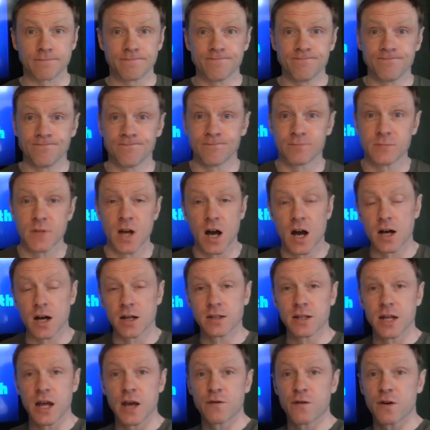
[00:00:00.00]
And
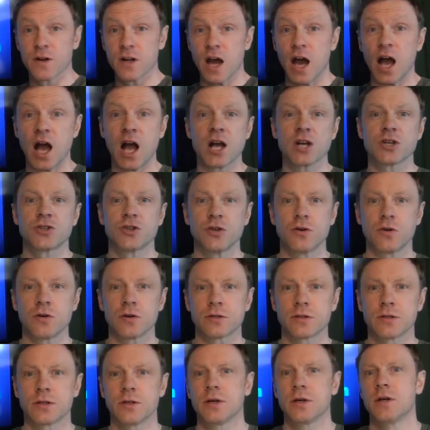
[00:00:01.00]
if an astronaut
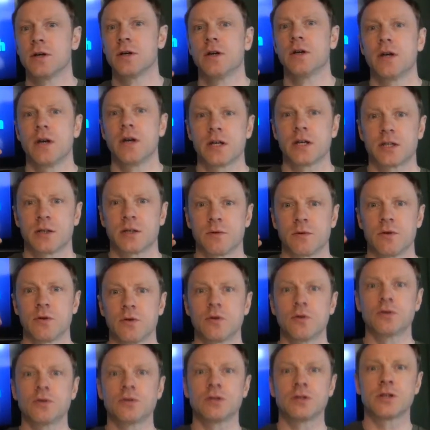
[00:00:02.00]
is someone who
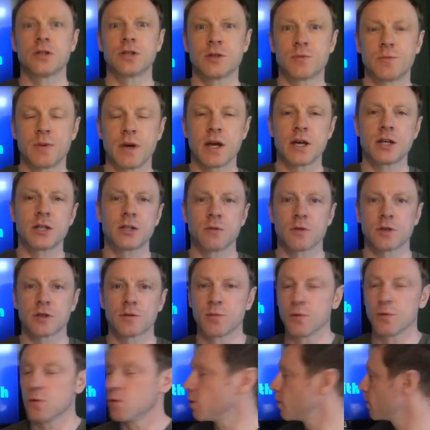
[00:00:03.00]
goes into space to
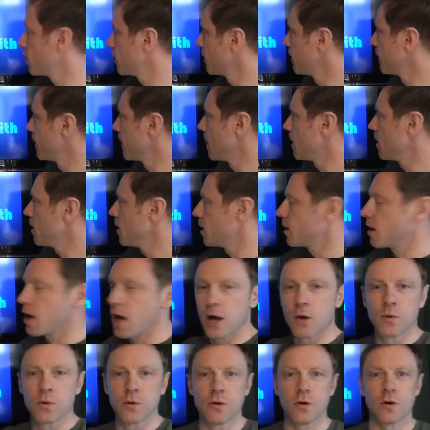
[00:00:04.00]
explore, an
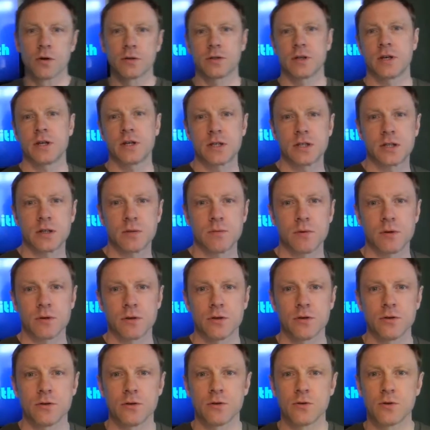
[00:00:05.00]
aquanaut is
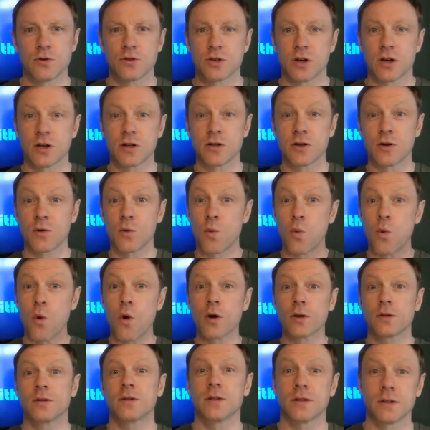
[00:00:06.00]
someone who goes
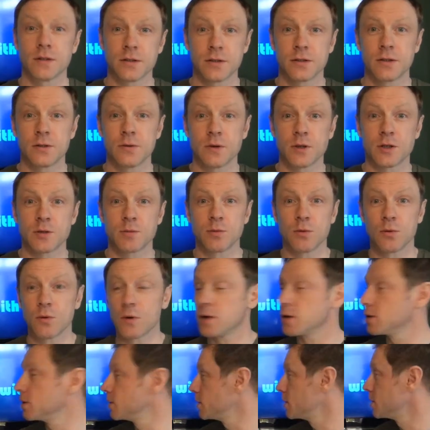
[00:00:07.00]
underwater to
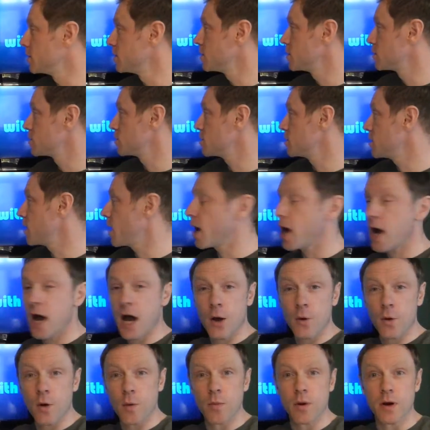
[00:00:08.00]
explore. So the
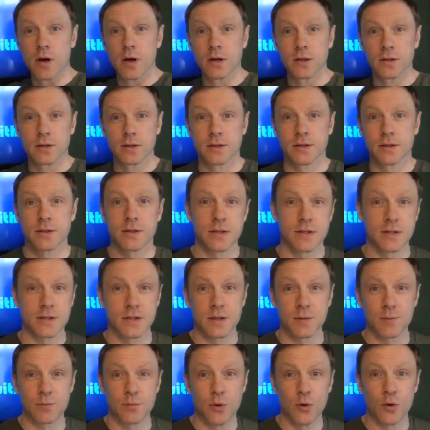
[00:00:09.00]
aqua part
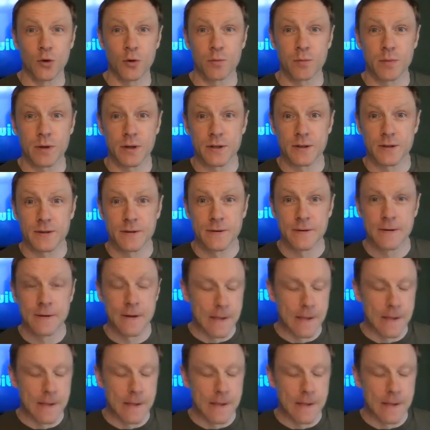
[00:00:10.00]
is the important bit.